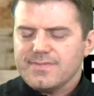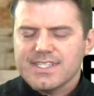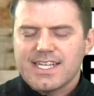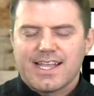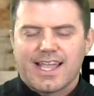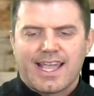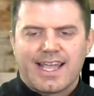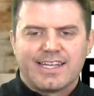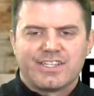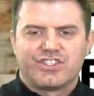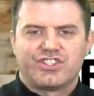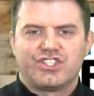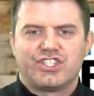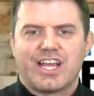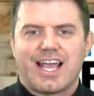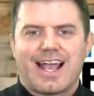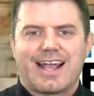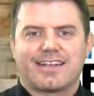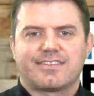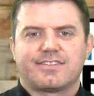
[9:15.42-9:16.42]
And
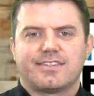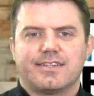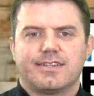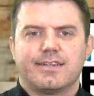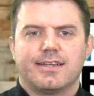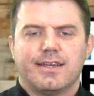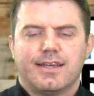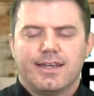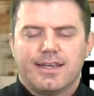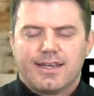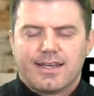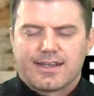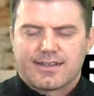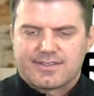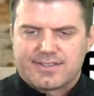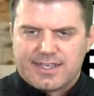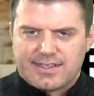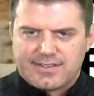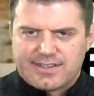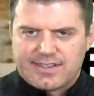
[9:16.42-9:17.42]
Jackson
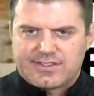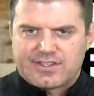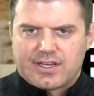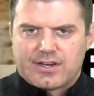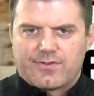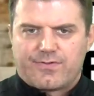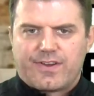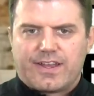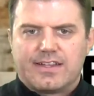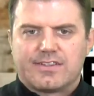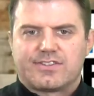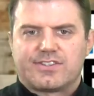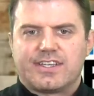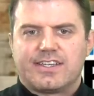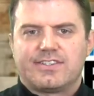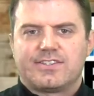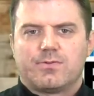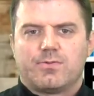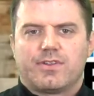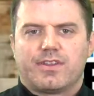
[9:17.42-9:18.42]
extends its undefeated
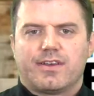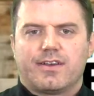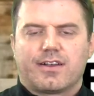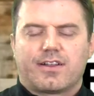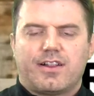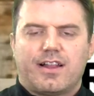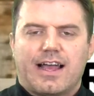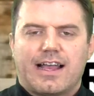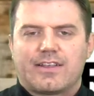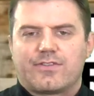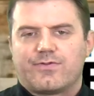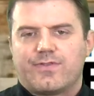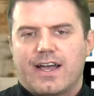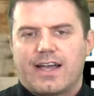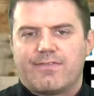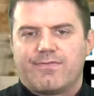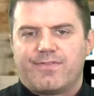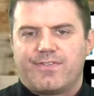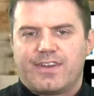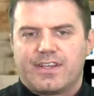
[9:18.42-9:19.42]
season with a Class
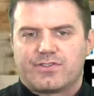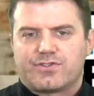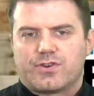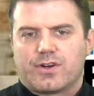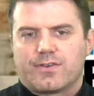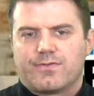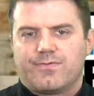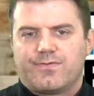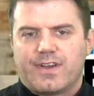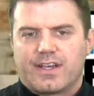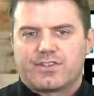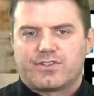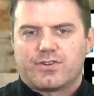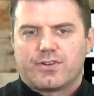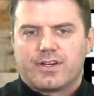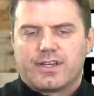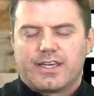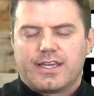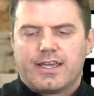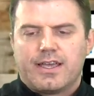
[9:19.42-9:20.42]
5 district
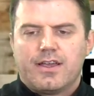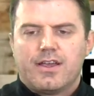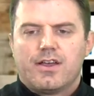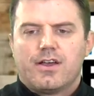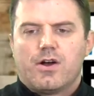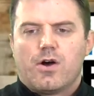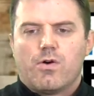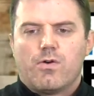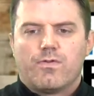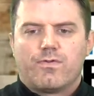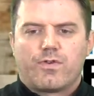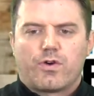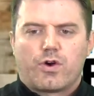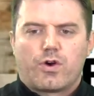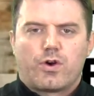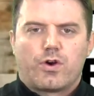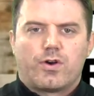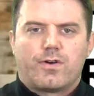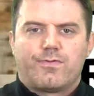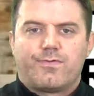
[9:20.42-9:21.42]
victory
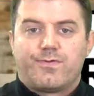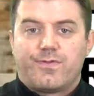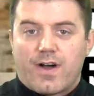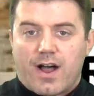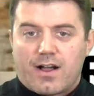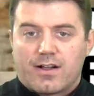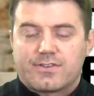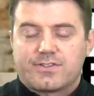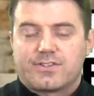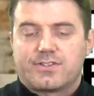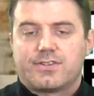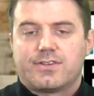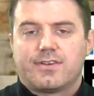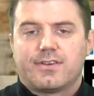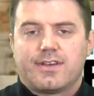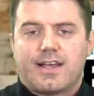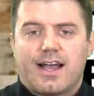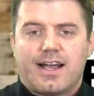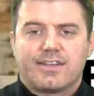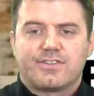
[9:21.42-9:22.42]
over Fox
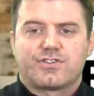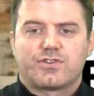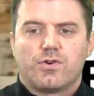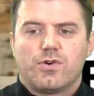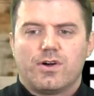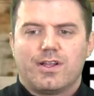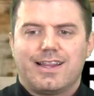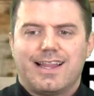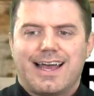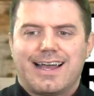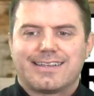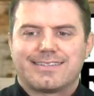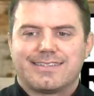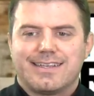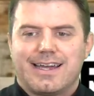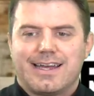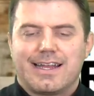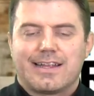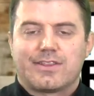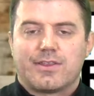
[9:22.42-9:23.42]
High School last
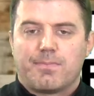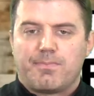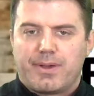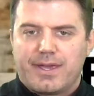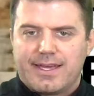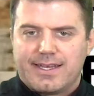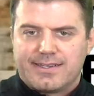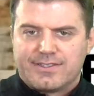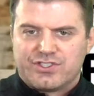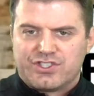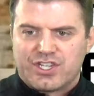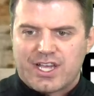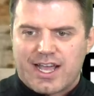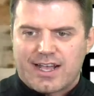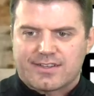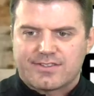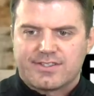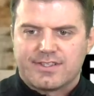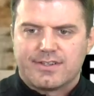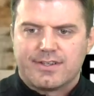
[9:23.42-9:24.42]
night at the Pit in
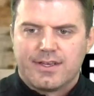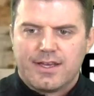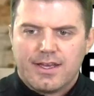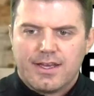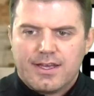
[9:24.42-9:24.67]
Jackson.